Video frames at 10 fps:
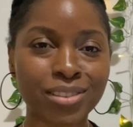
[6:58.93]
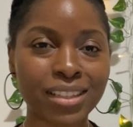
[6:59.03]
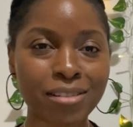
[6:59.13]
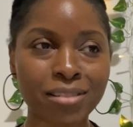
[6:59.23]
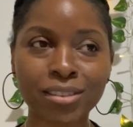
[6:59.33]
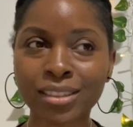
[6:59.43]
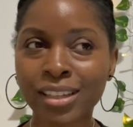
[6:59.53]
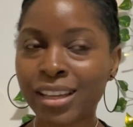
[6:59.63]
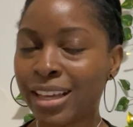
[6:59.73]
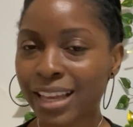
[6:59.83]
around?
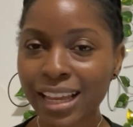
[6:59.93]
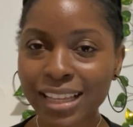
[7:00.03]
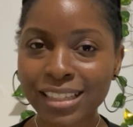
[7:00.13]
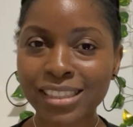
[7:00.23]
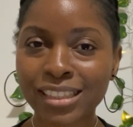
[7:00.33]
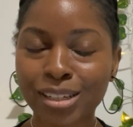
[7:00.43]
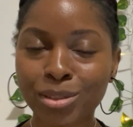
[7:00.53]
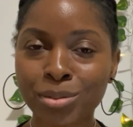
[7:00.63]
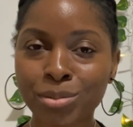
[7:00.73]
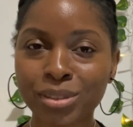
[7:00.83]
Early childhood